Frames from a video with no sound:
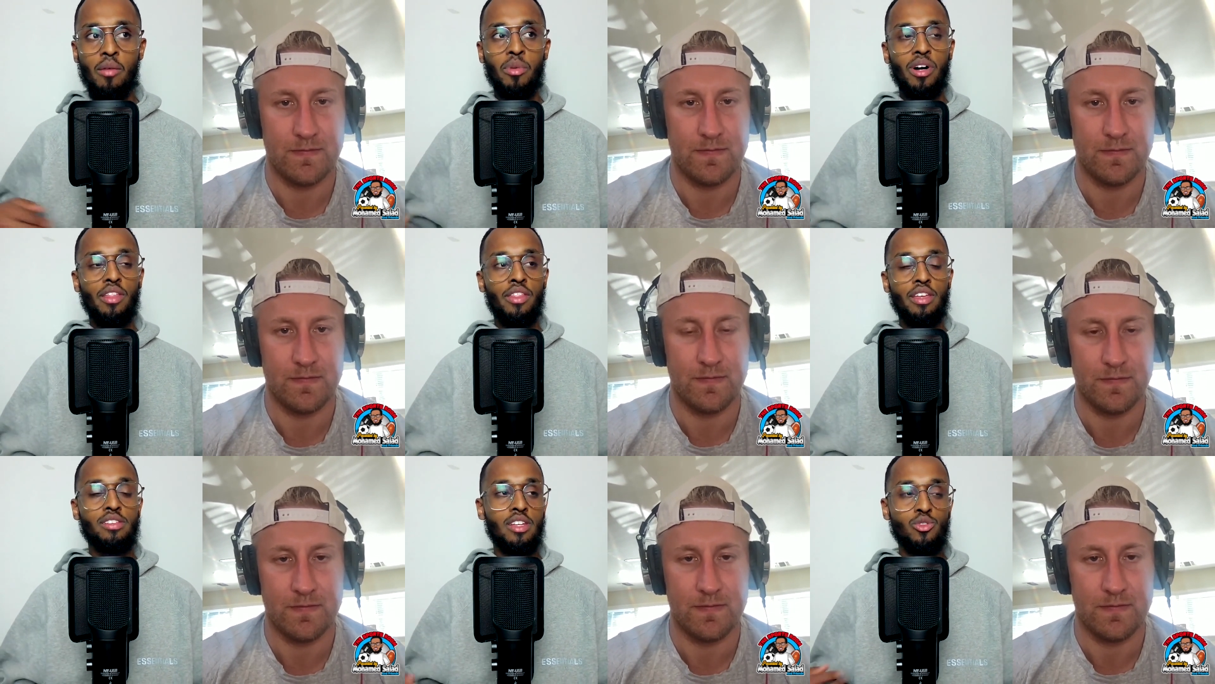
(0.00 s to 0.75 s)
Speaker 1: But
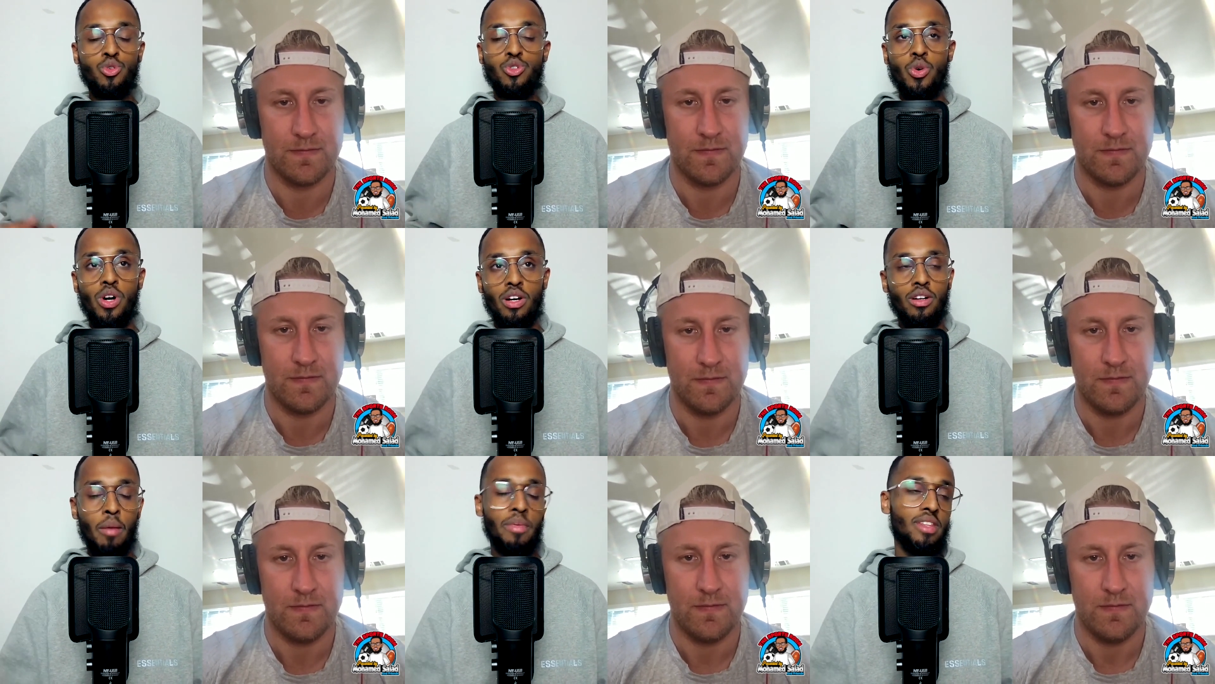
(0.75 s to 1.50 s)
there's there's also,
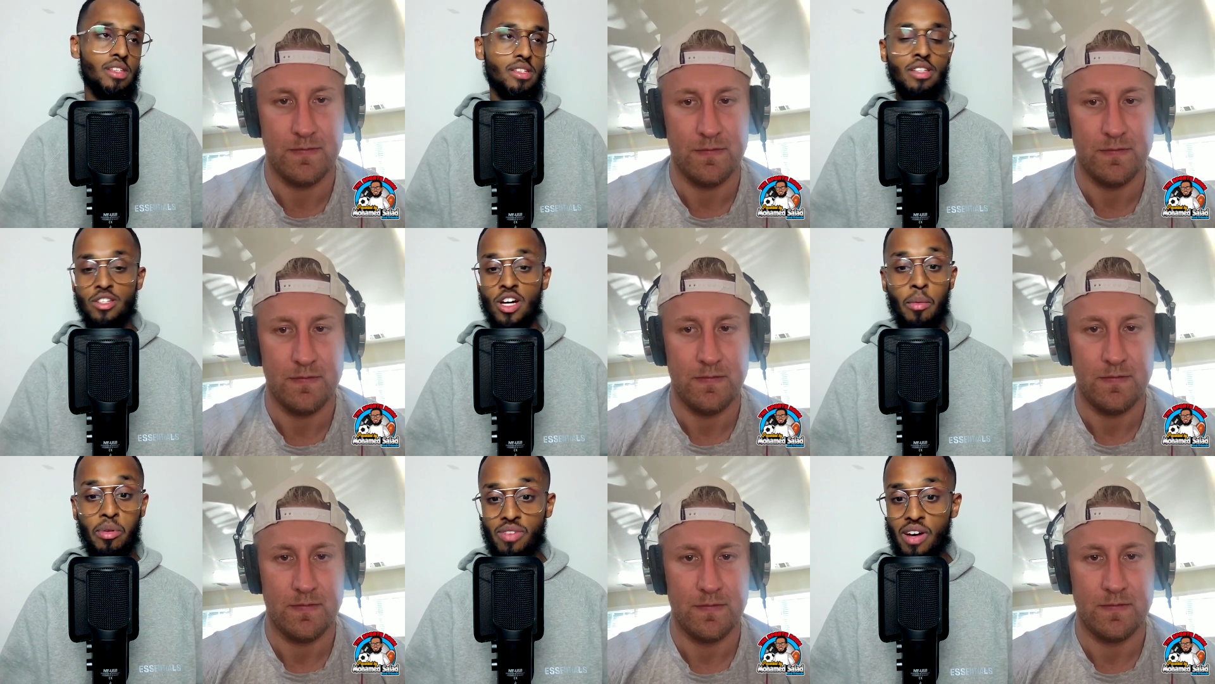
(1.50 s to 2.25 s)
I mean, there's, there's a
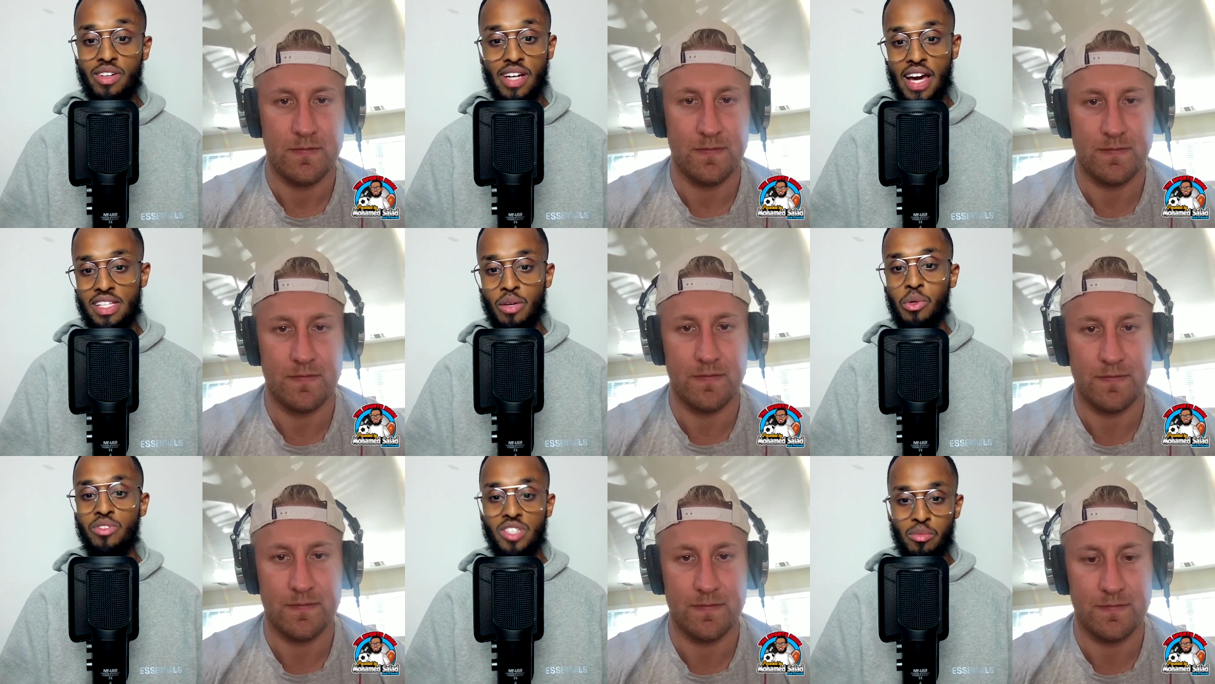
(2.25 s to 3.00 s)
couple of other guys that
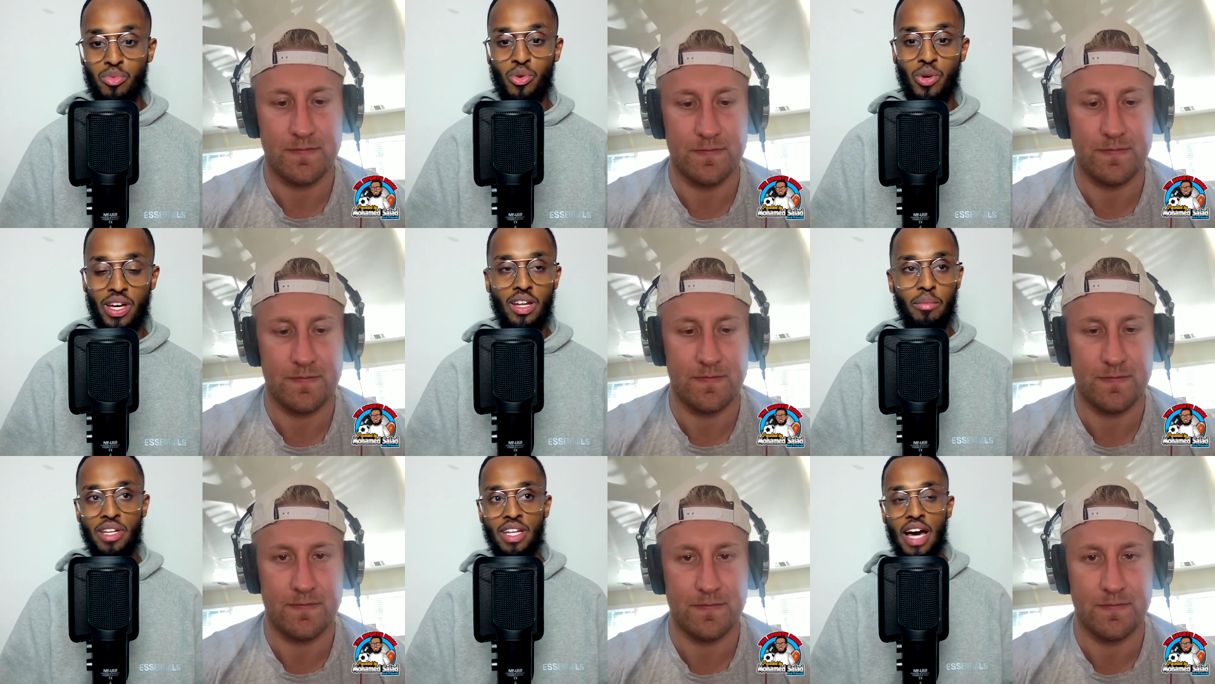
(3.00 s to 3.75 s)
were obviously brought in. I
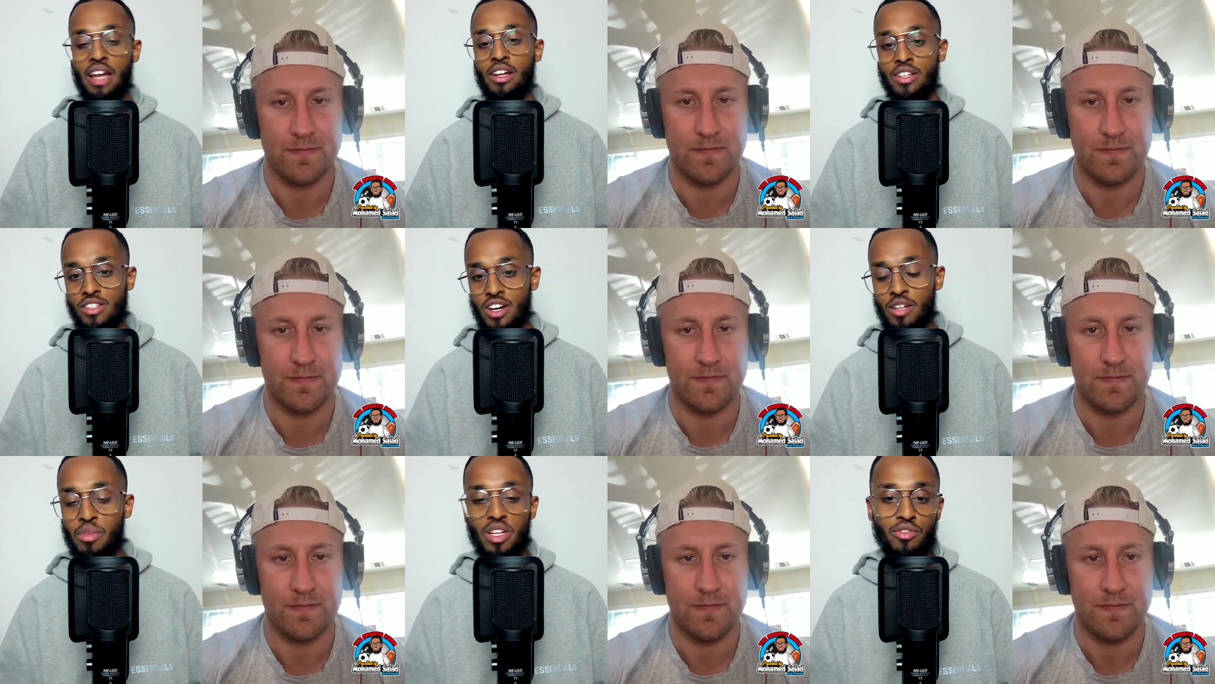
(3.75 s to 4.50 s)
mean, Allen
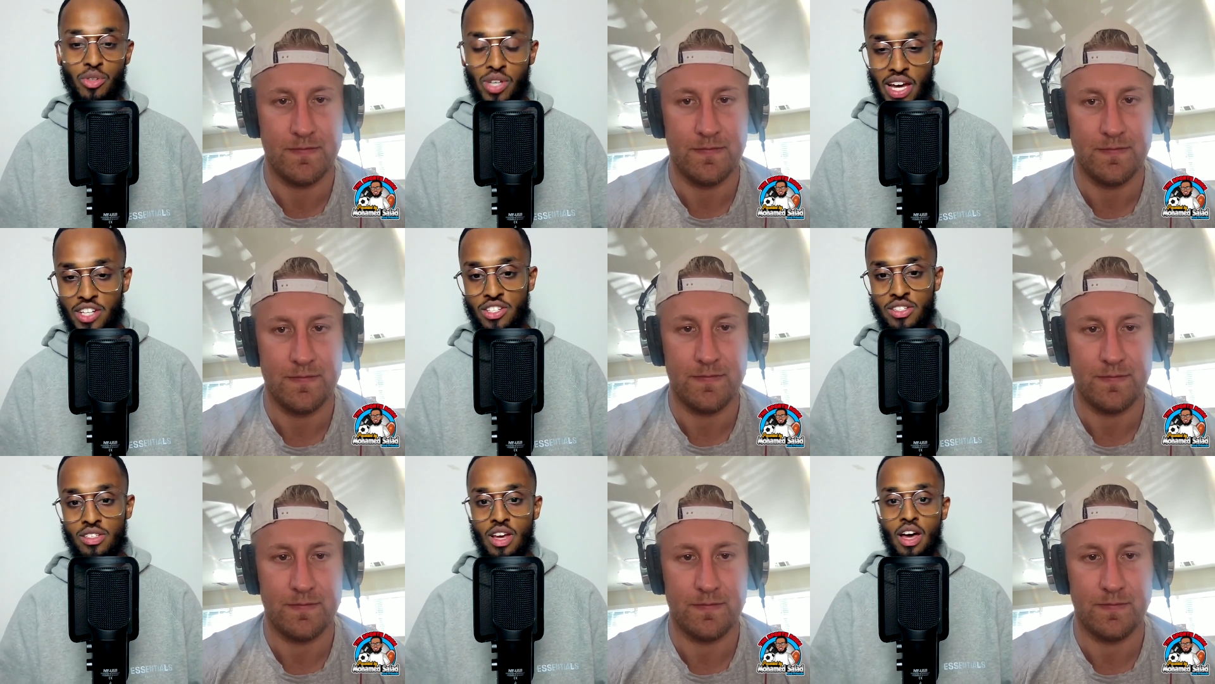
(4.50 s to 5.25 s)
Lazard made a few
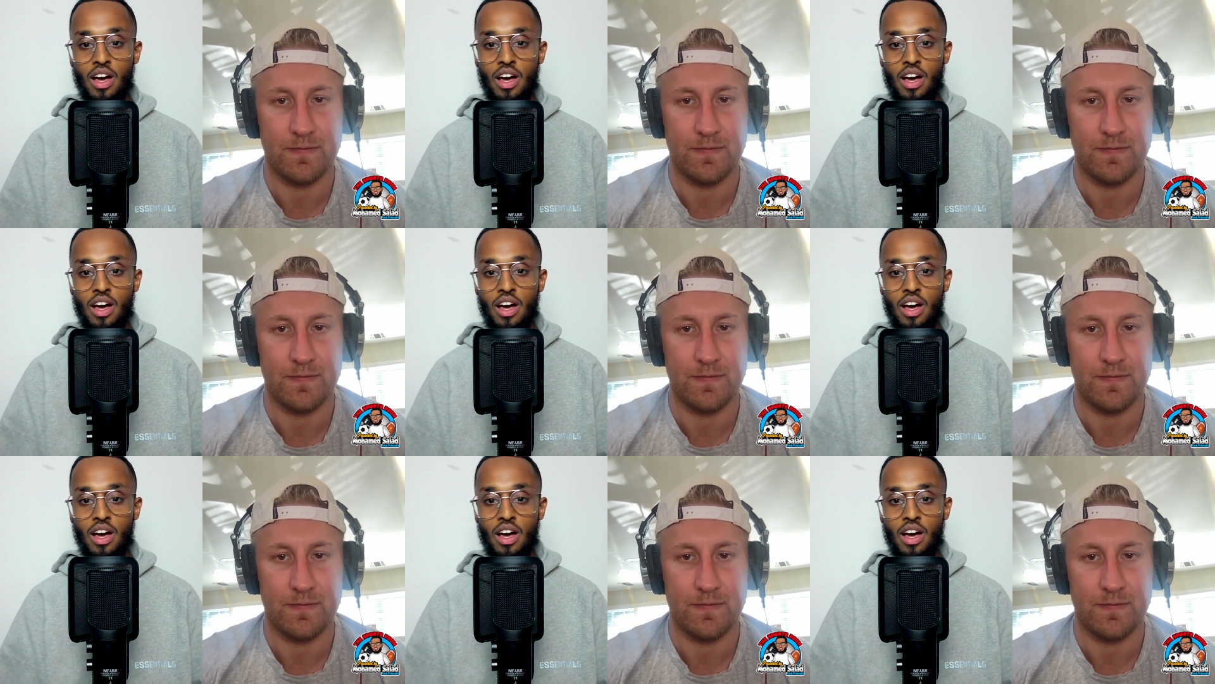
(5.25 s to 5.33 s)
catches.